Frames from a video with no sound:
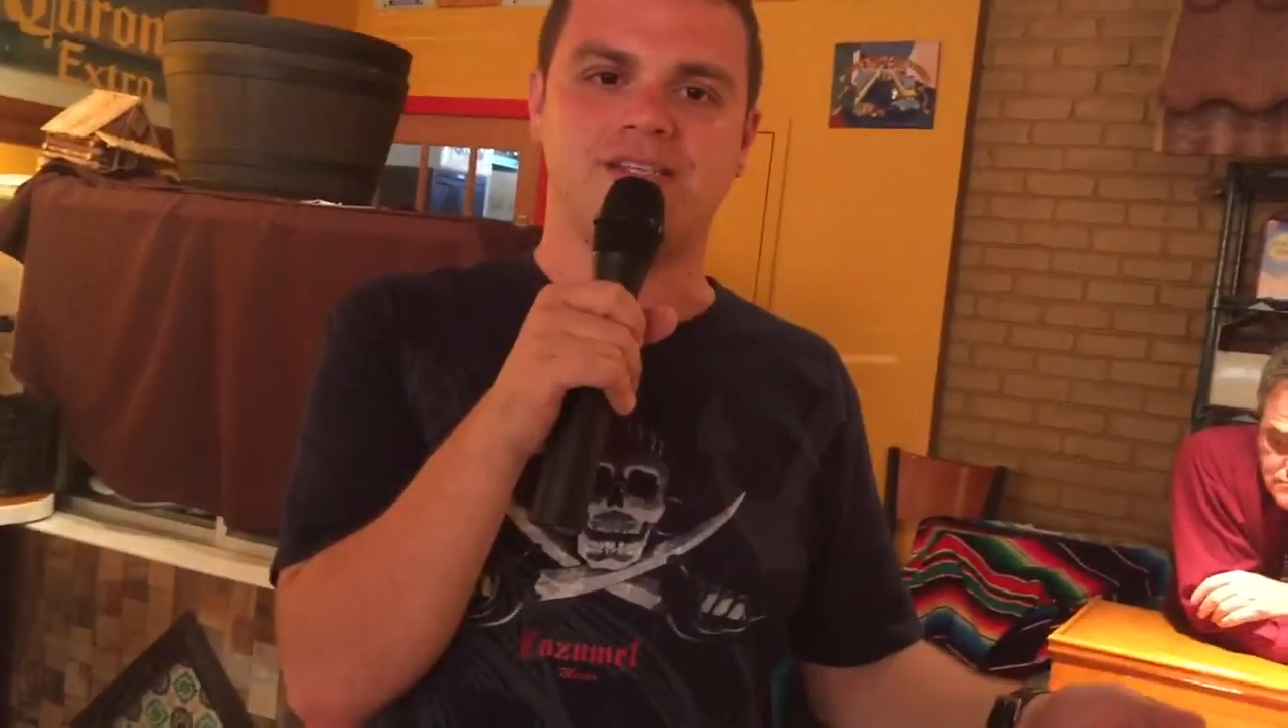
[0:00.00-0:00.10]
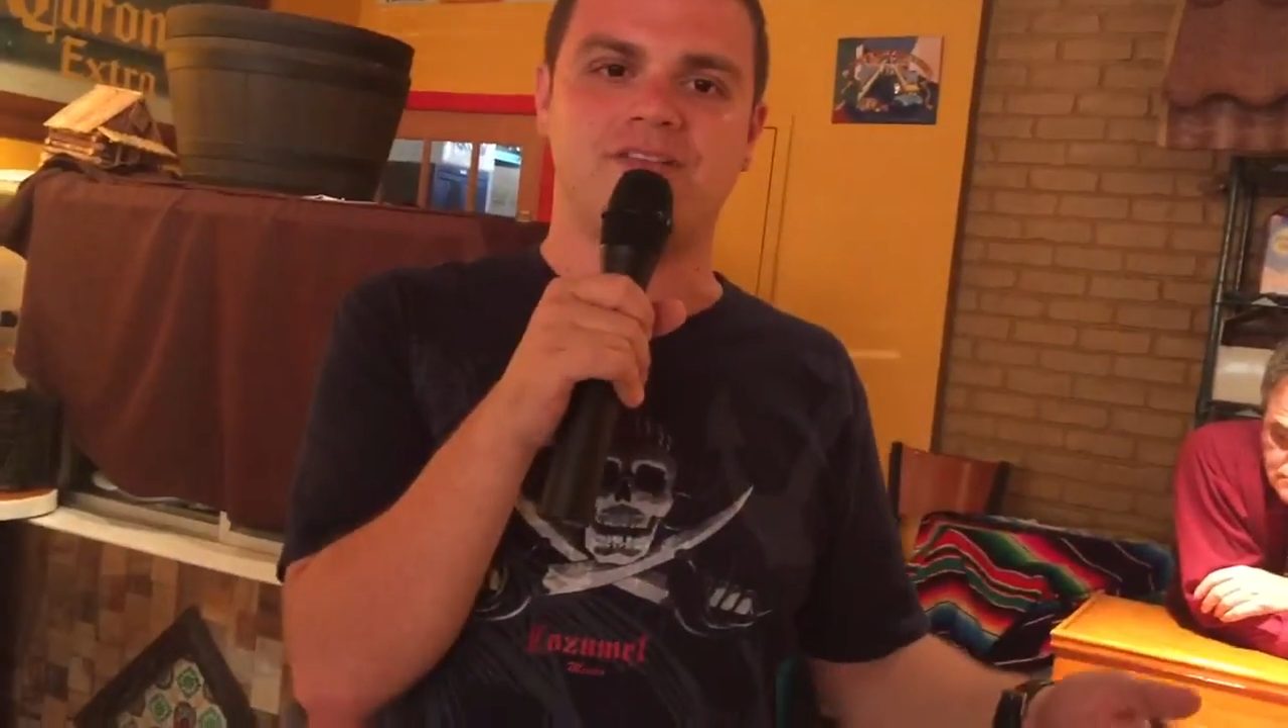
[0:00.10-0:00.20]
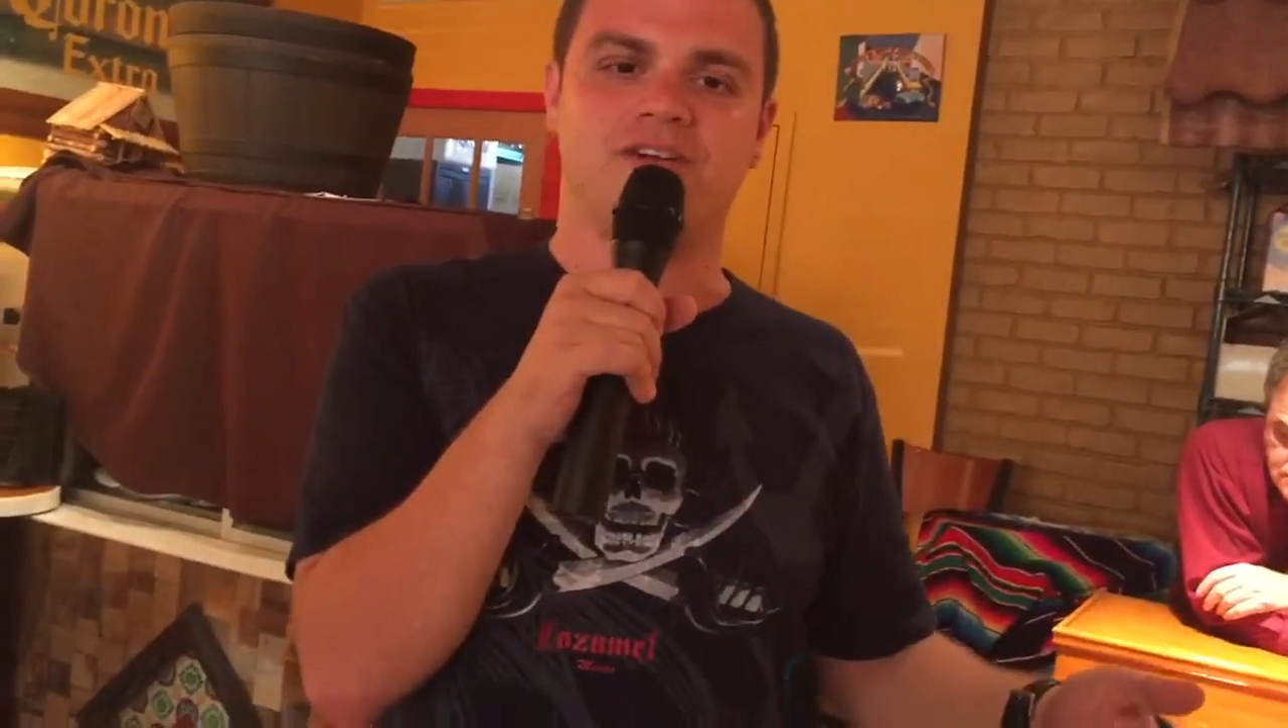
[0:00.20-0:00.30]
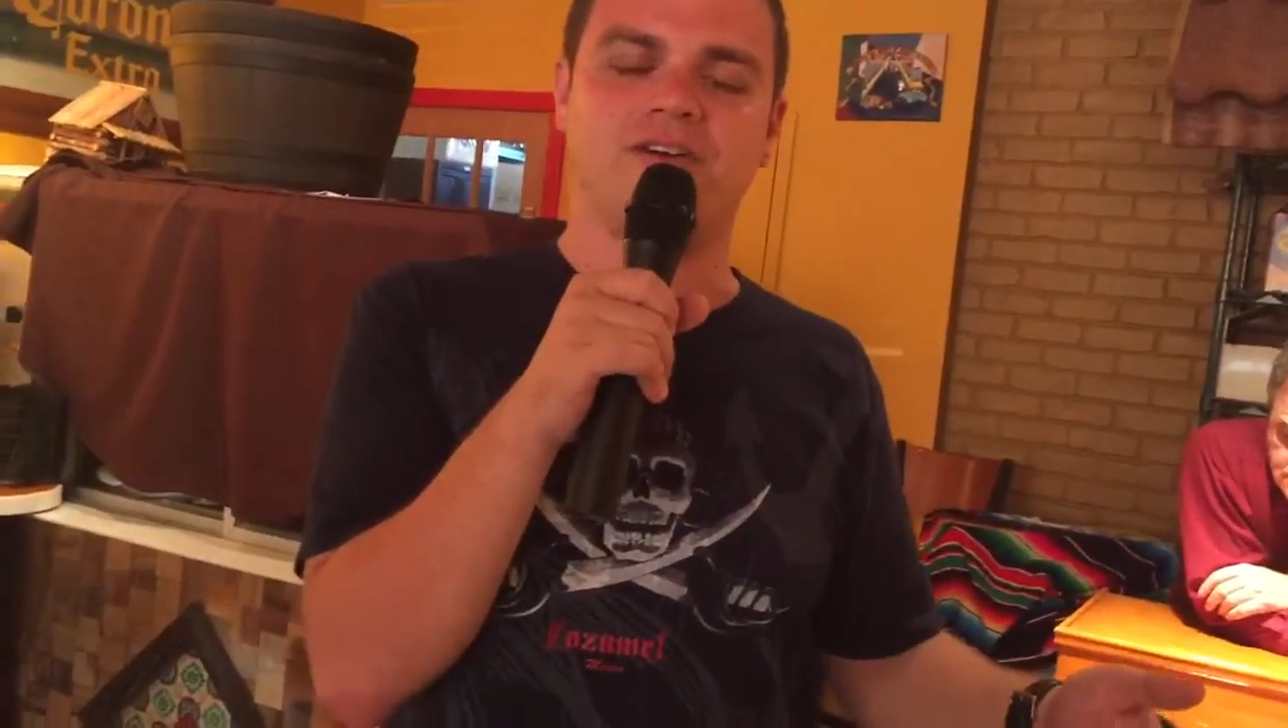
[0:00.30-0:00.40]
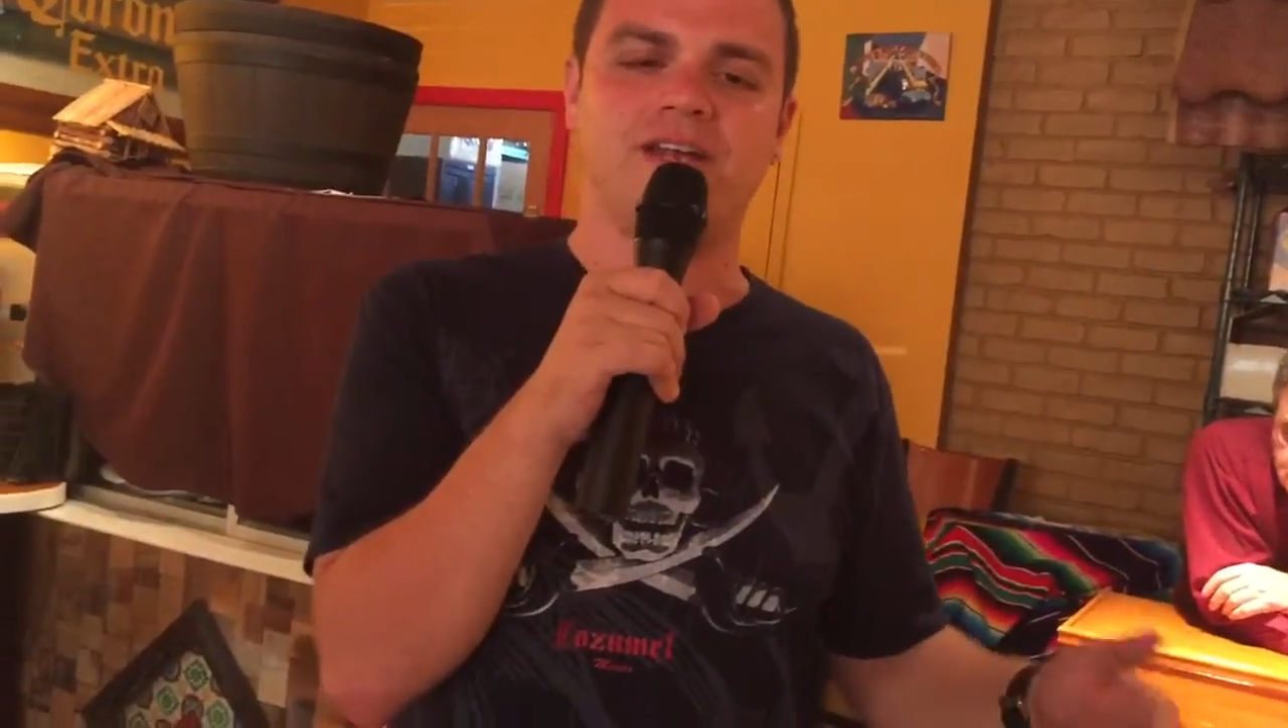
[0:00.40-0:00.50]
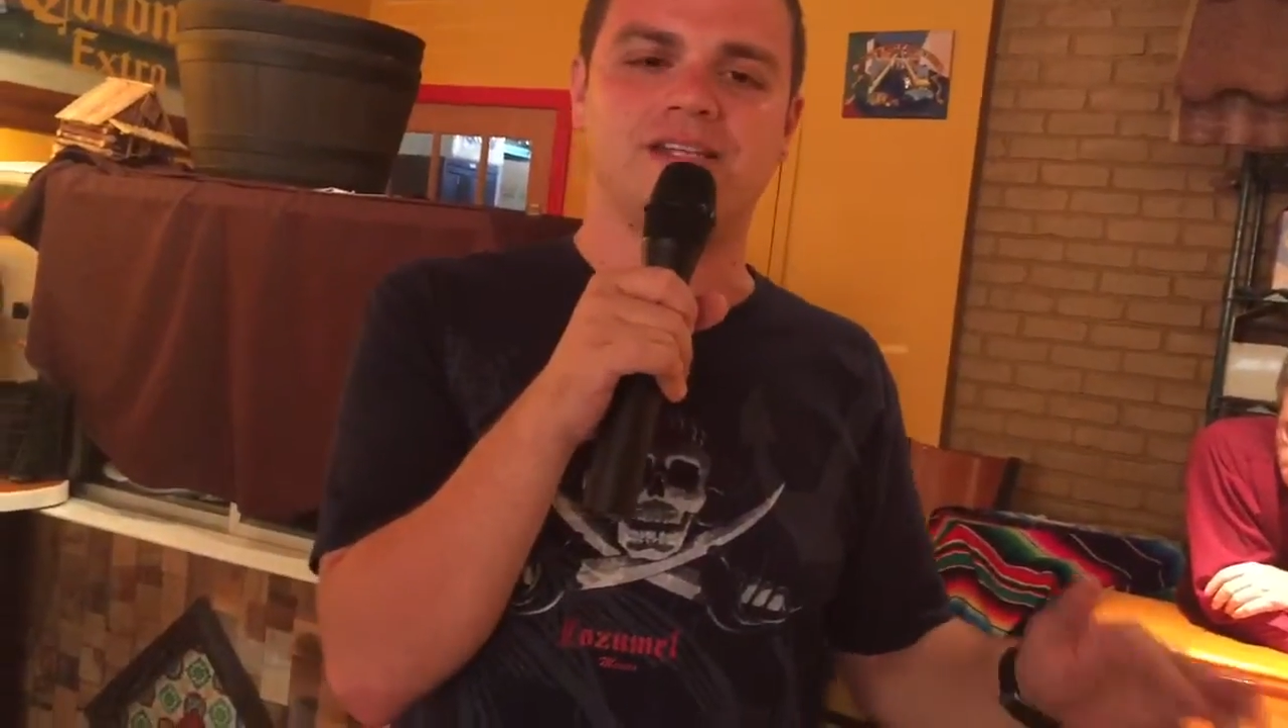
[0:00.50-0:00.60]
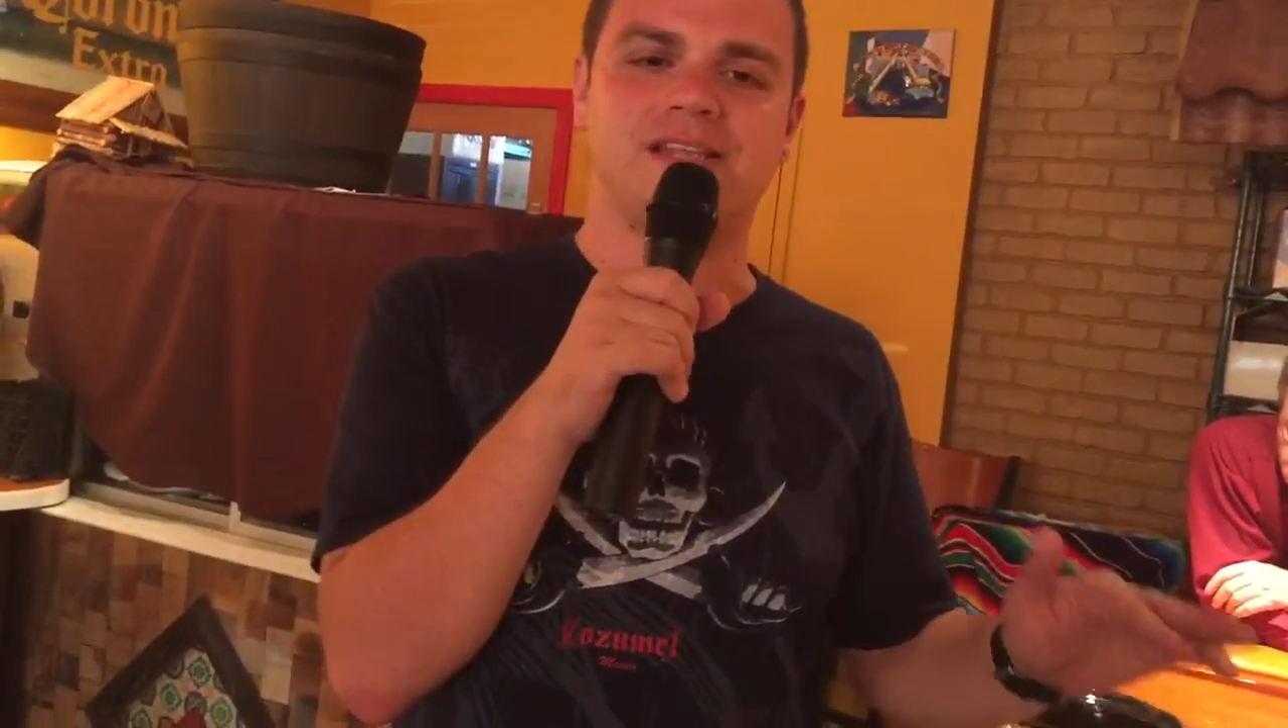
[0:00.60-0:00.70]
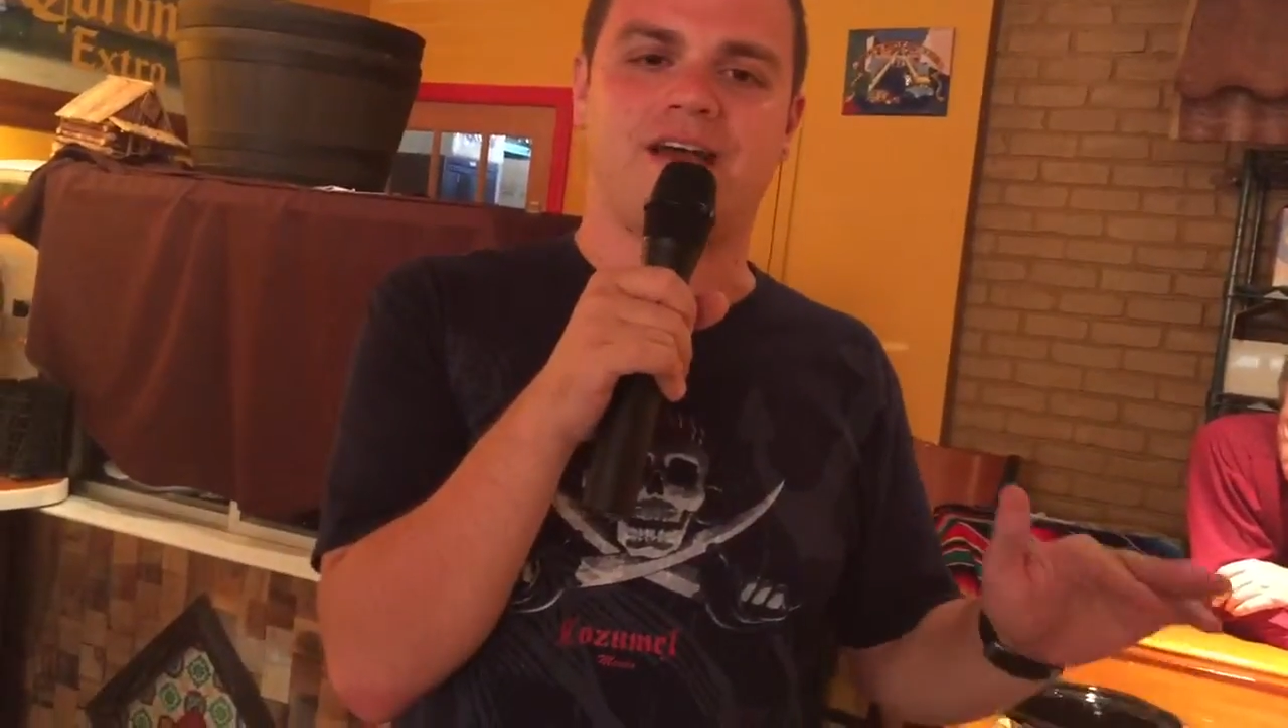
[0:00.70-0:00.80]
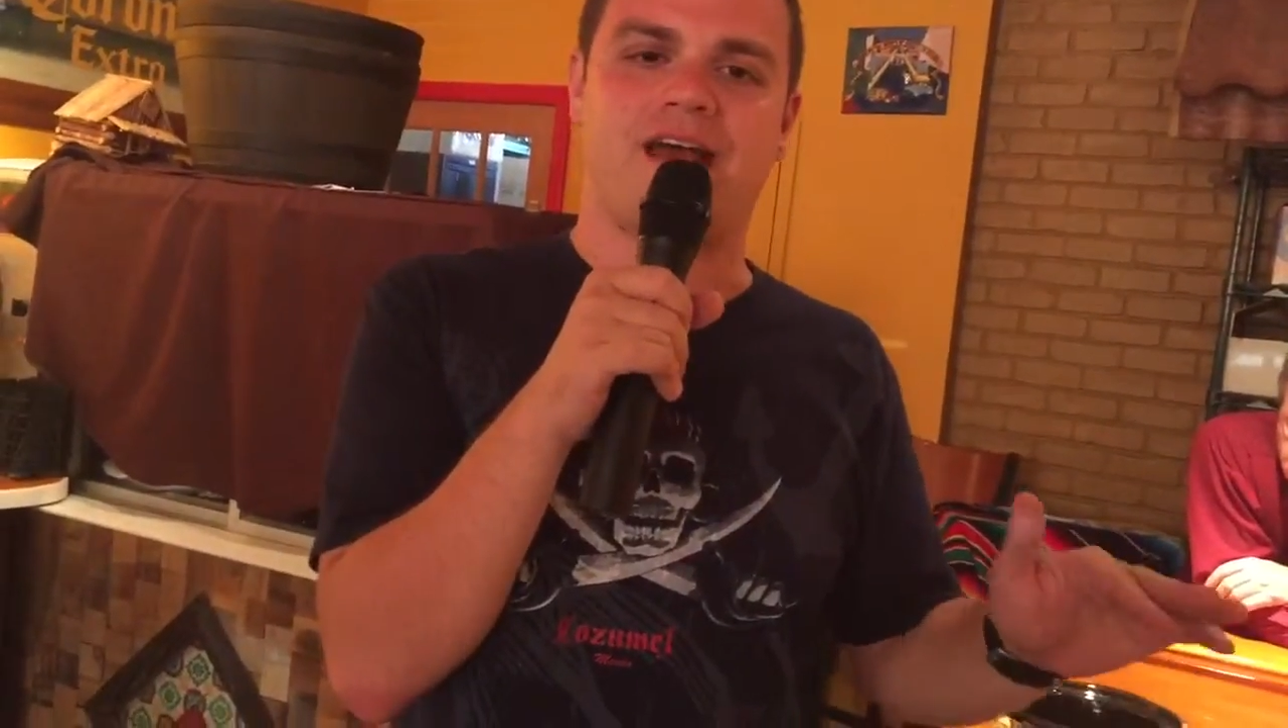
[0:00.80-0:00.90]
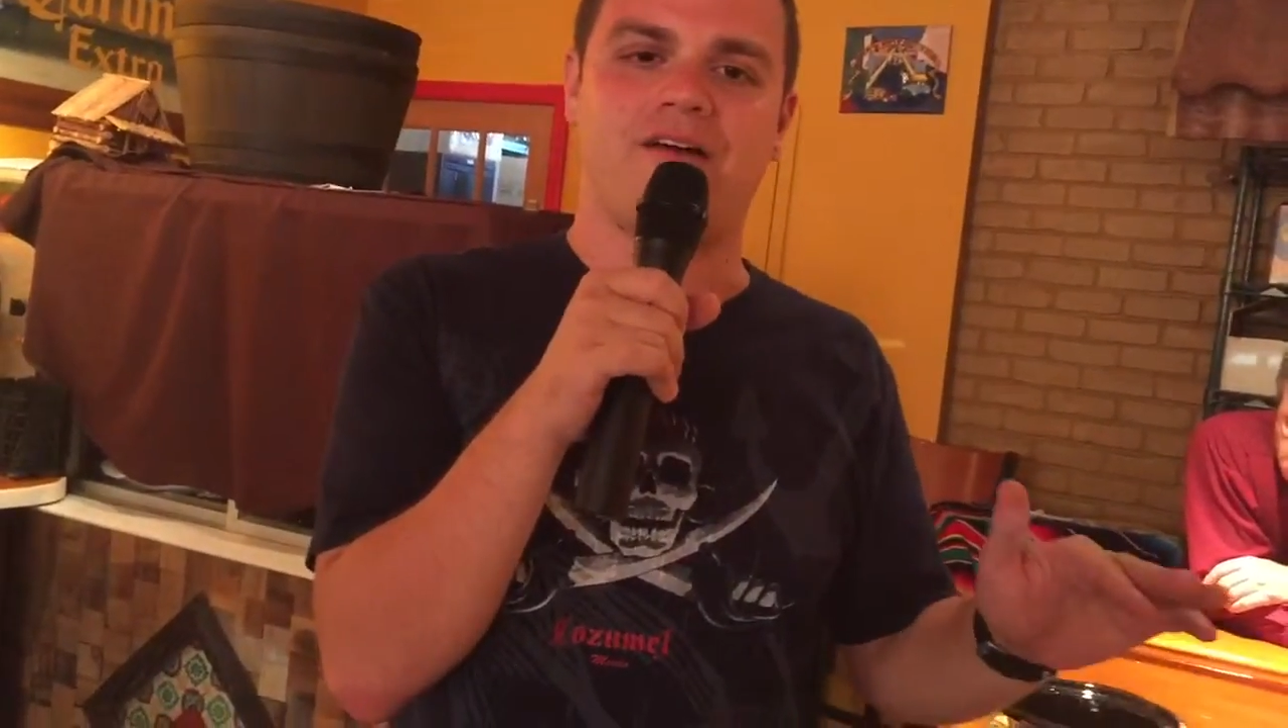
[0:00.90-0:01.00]
he really does
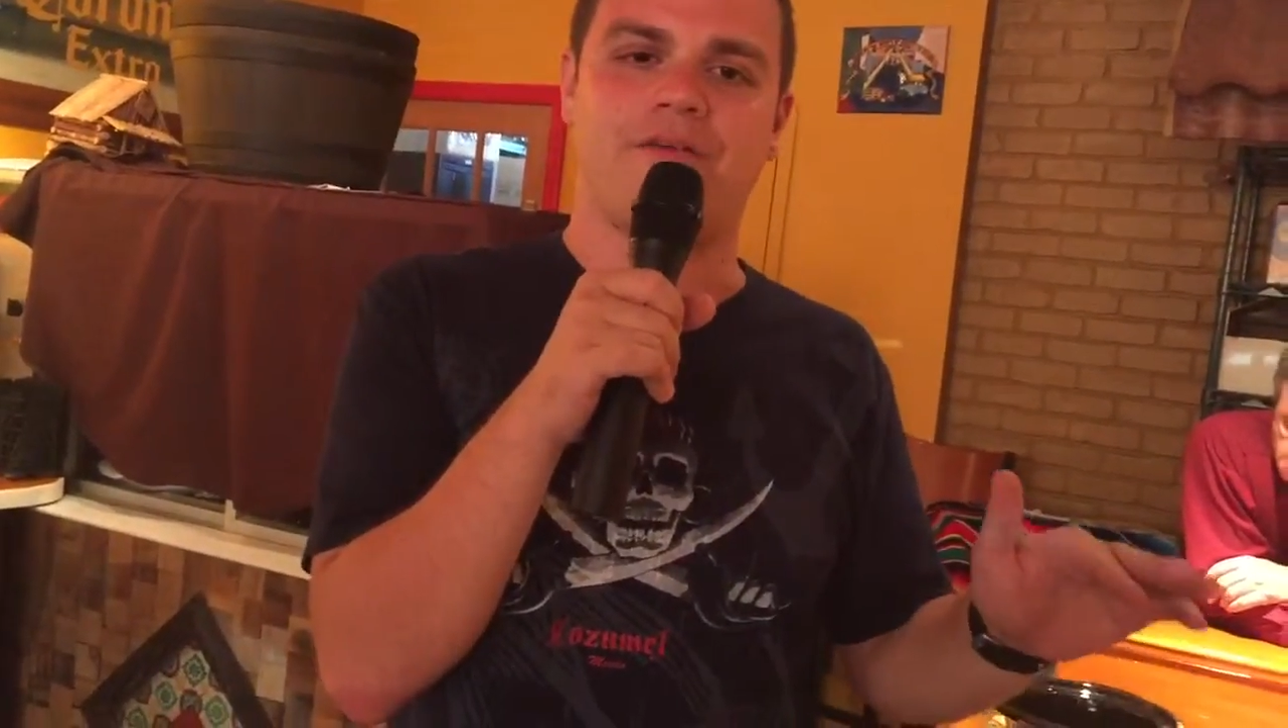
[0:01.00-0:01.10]
not have